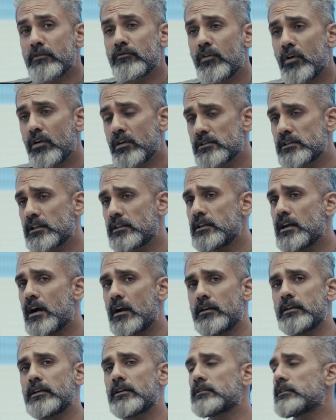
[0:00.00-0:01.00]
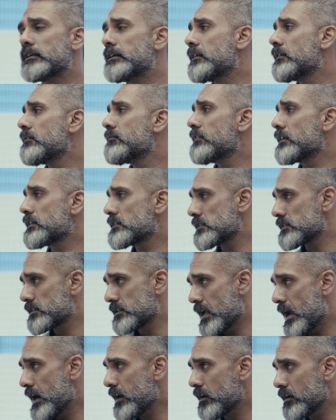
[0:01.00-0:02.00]
for is that the RTR 310 fixes
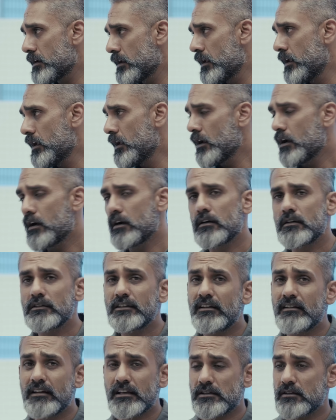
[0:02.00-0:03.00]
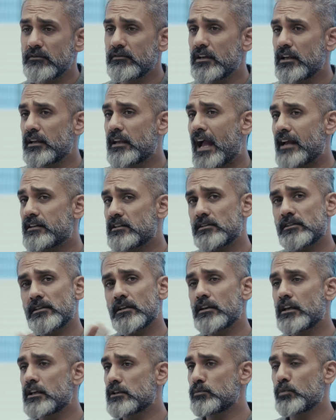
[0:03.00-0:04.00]
that. The rest of the gadgets
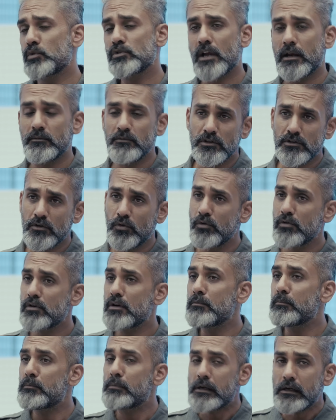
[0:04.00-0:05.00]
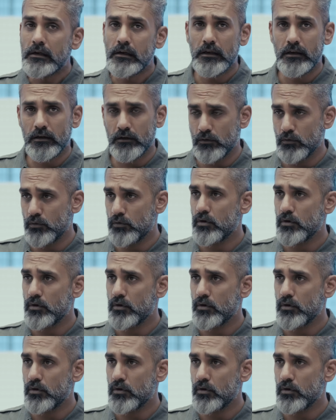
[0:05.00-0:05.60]
and gizmos, I'm just going to completely ignore.